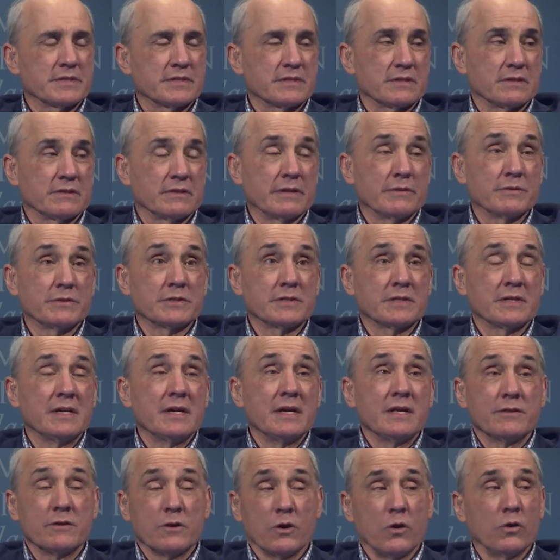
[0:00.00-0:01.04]
So it was,
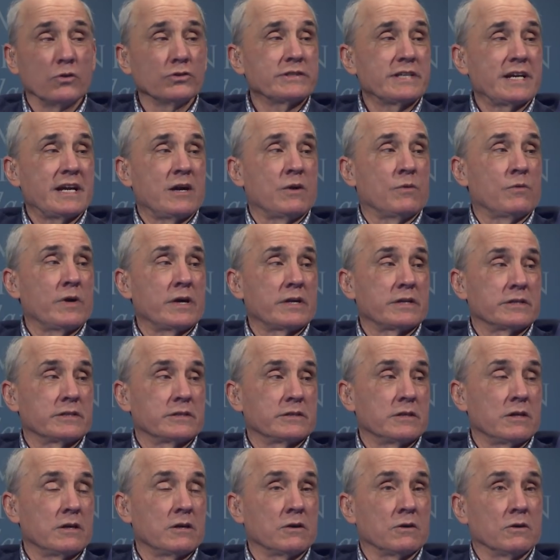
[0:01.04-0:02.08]
the whole town wanted to
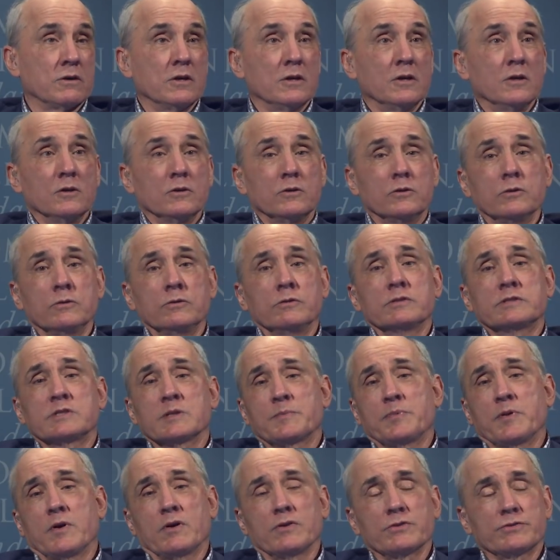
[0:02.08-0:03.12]
know who's
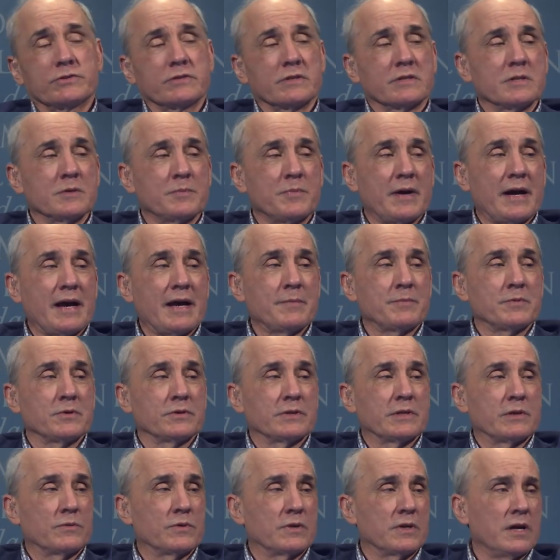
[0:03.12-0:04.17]
opposed to the Bible.
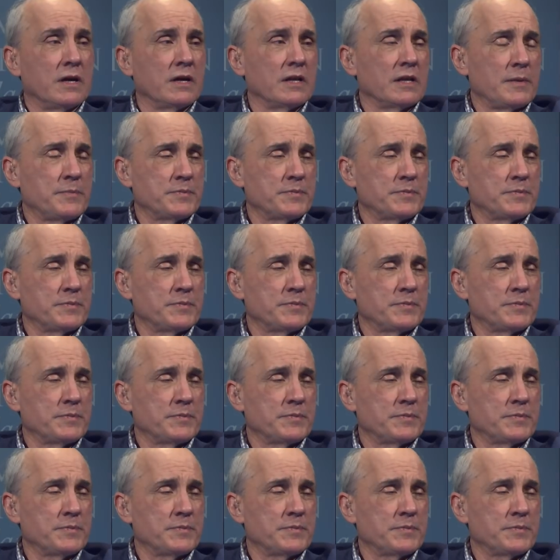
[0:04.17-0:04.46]
They were all